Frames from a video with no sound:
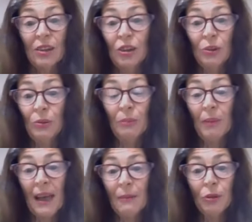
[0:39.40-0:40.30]
to
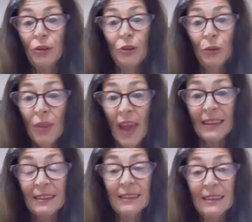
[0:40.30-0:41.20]
be able to do
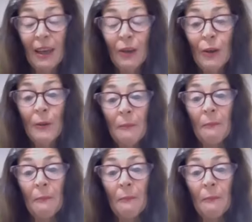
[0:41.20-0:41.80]
that. So